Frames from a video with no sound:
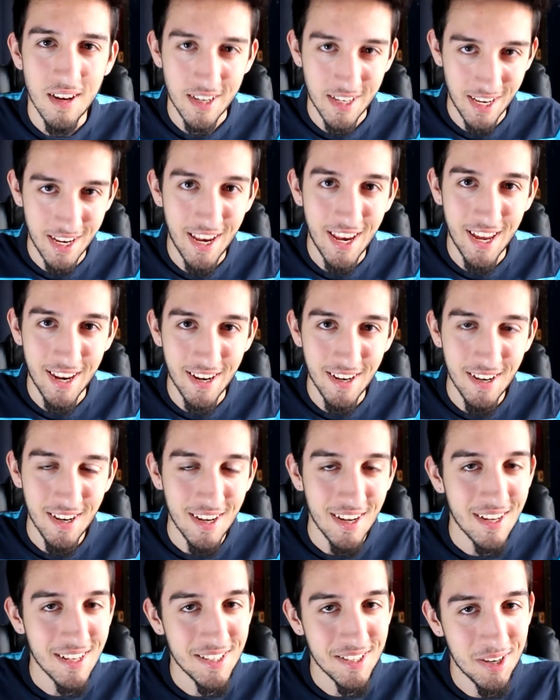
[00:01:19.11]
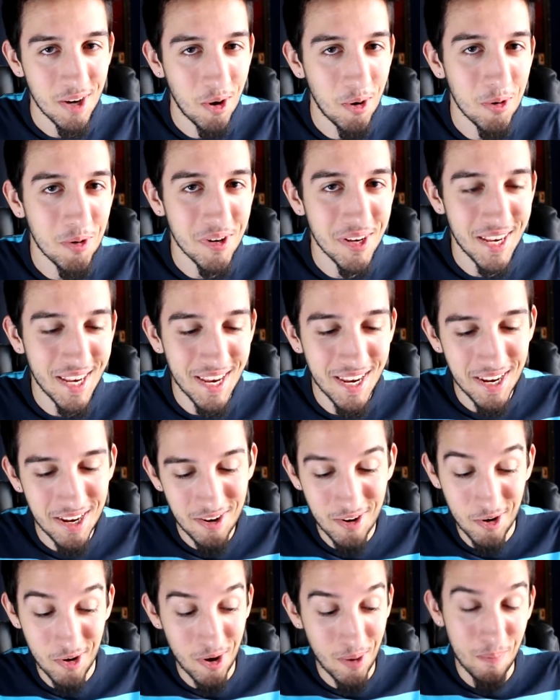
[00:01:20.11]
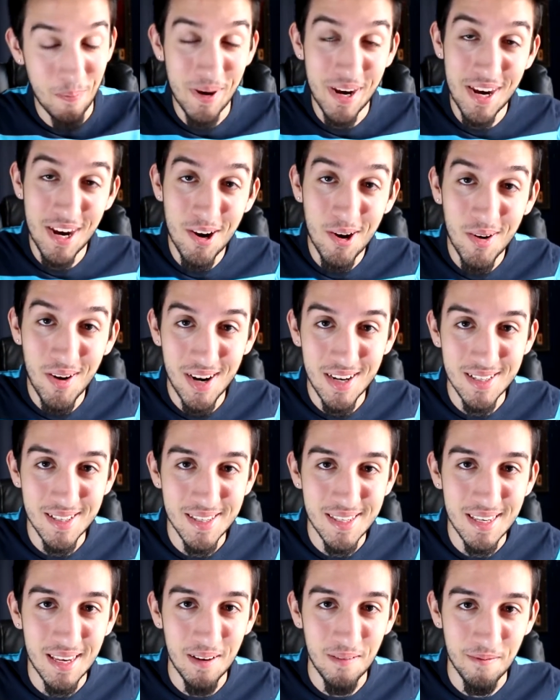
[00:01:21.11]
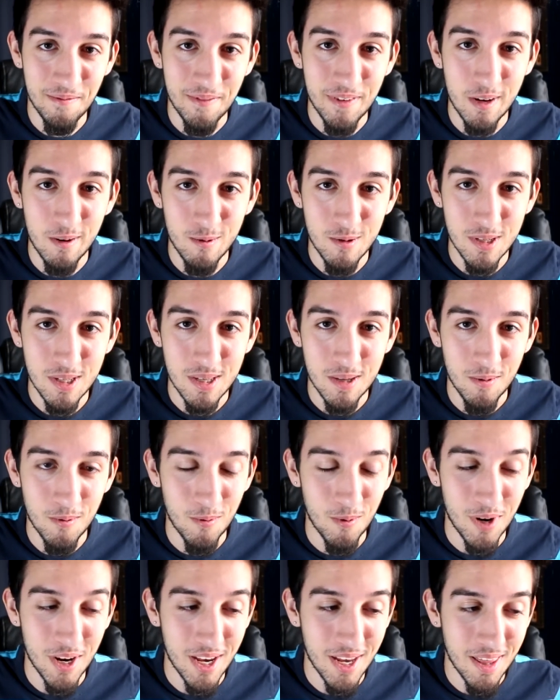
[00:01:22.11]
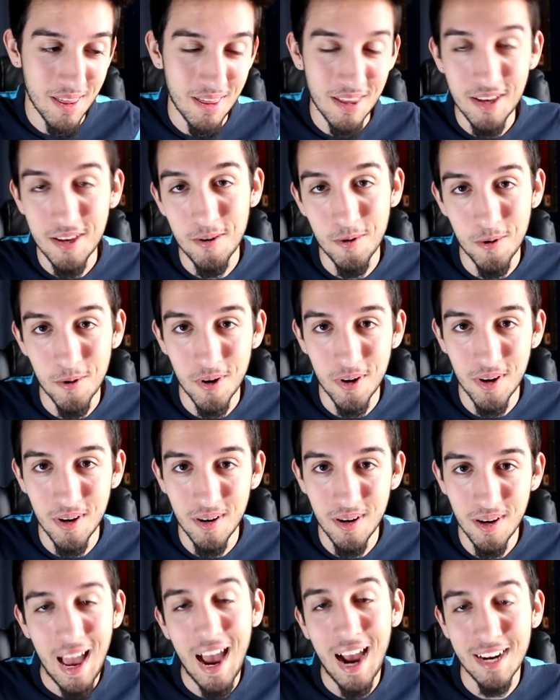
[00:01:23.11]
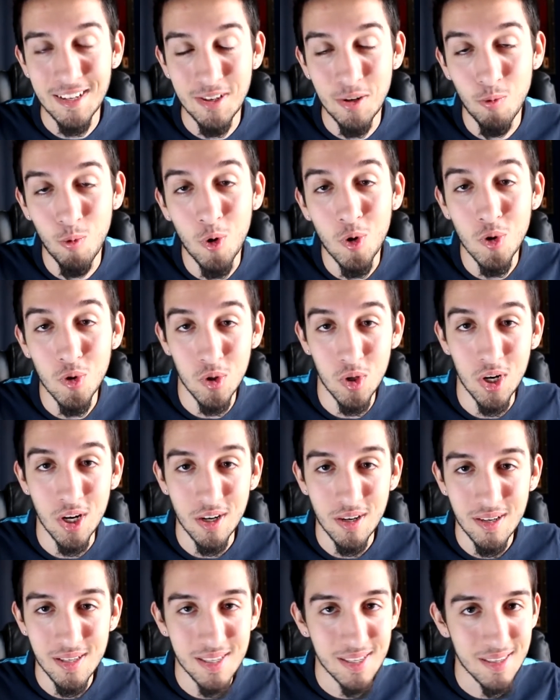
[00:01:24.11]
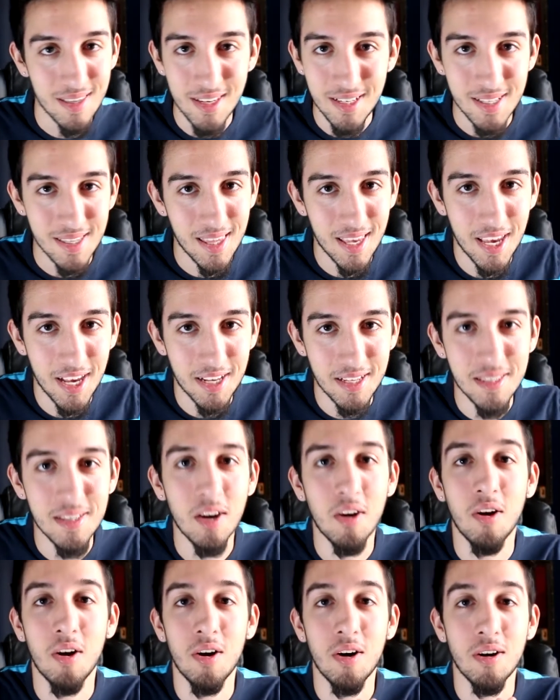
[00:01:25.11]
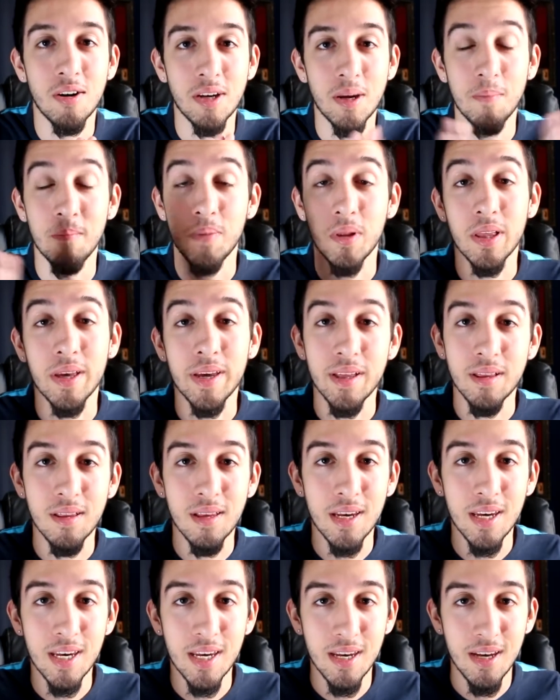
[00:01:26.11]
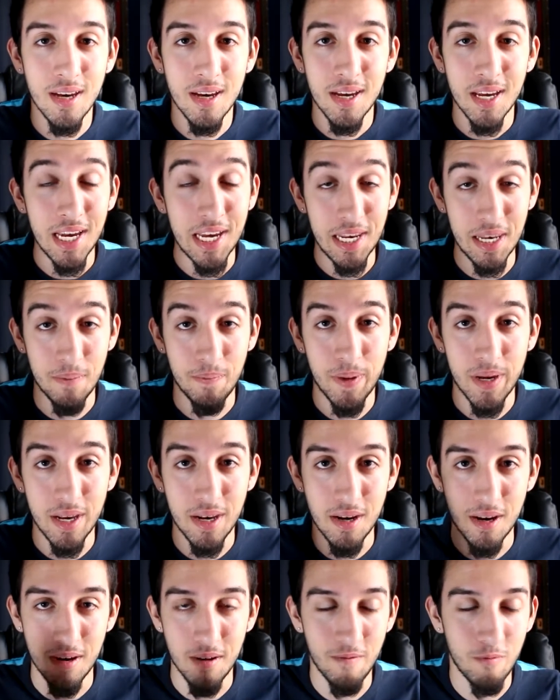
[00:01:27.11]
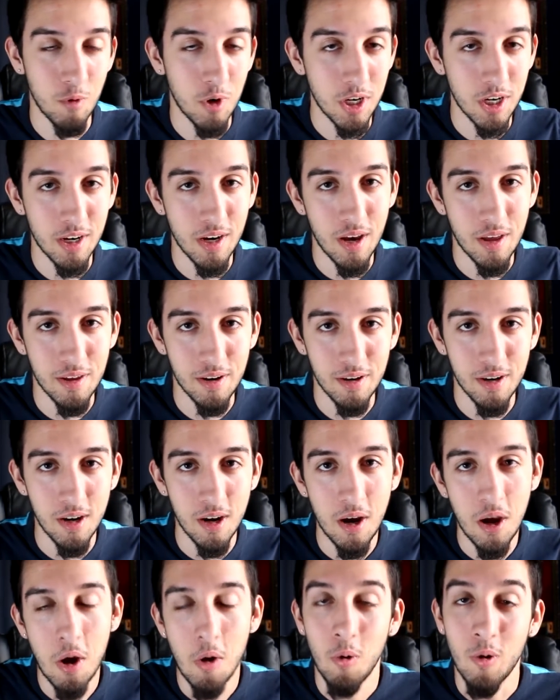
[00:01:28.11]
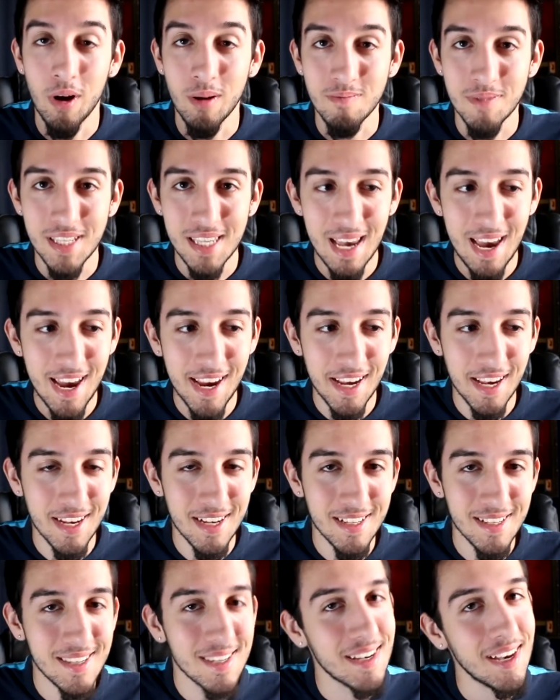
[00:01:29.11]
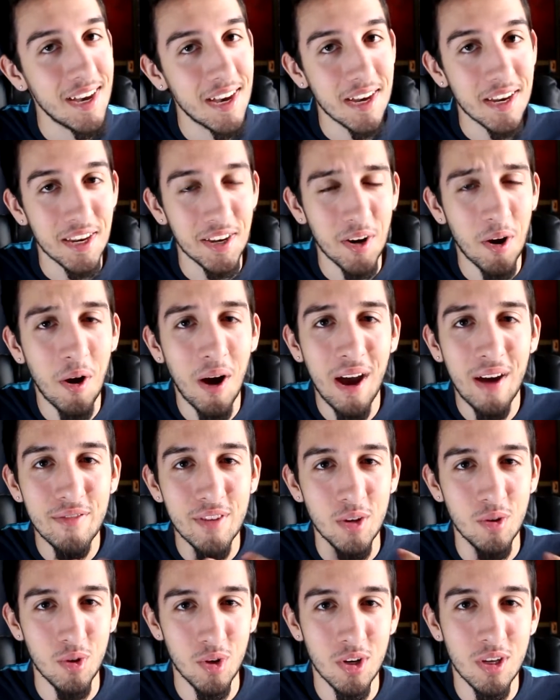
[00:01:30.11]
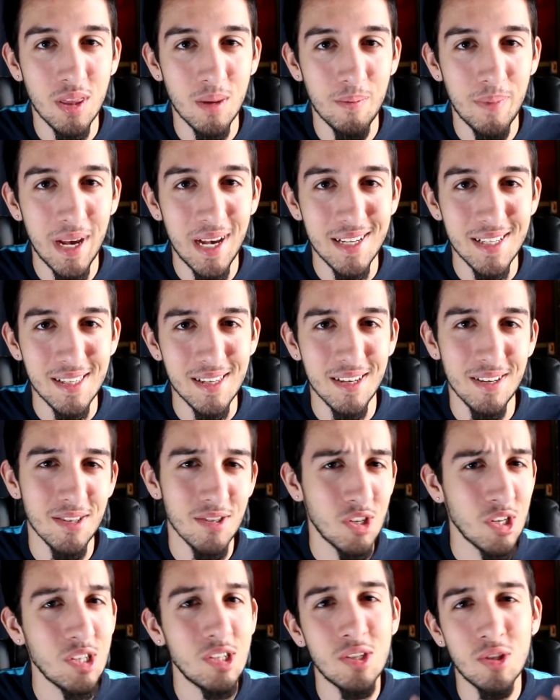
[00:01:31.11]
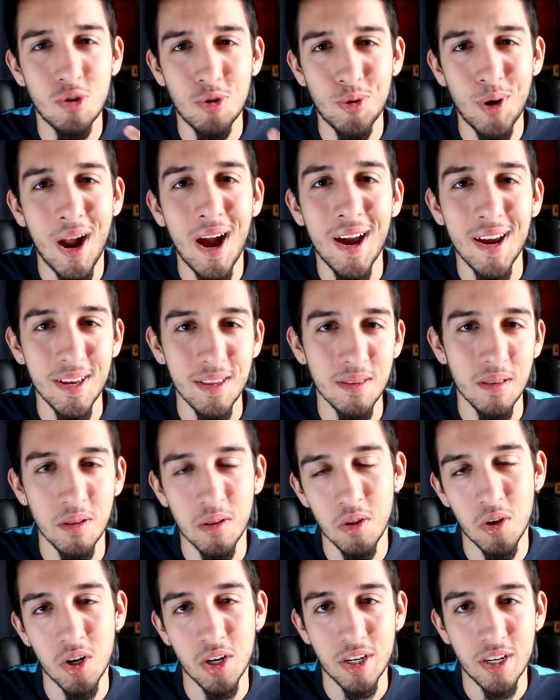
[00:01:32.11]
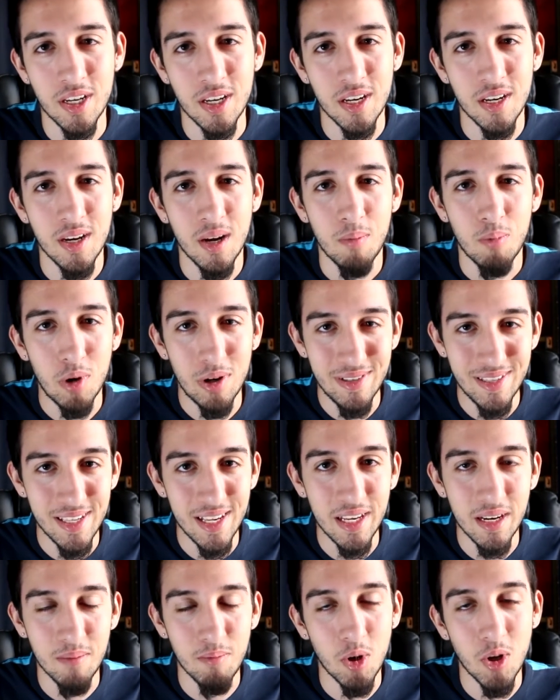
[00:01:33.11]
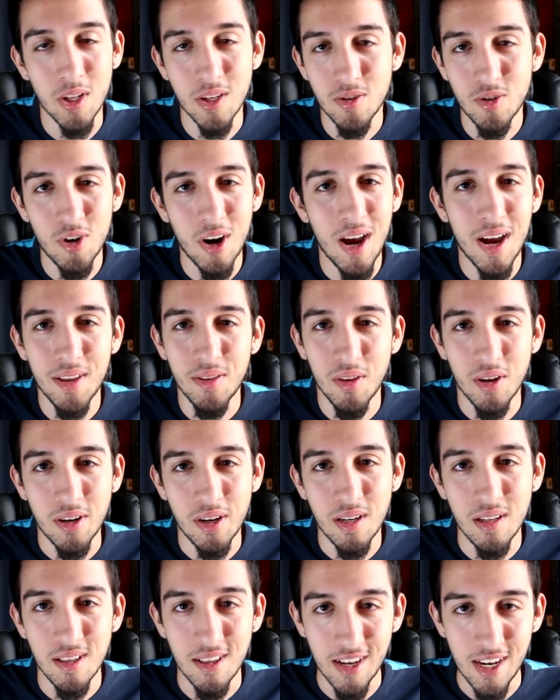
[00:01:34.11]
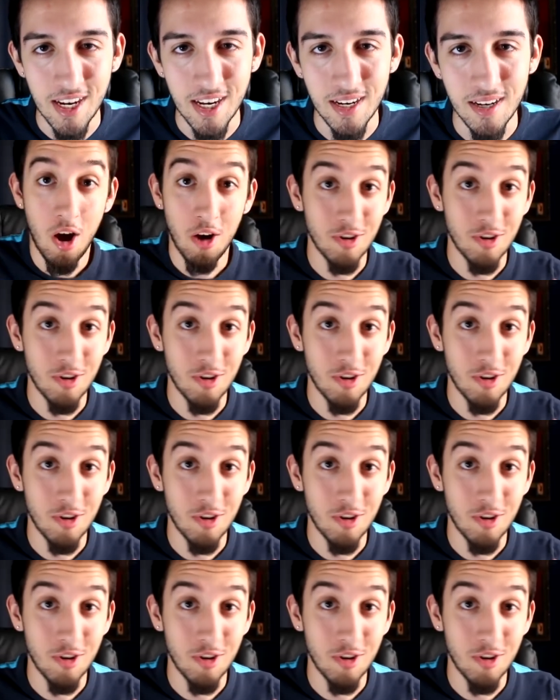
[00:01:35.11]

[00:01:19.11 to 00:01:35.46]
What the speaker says: Again, don't get your appearance confused with your actual looks. These things are completely independent of one another. What I'm saying is, you don't have to look the best, just try and look presentable and try and look clean.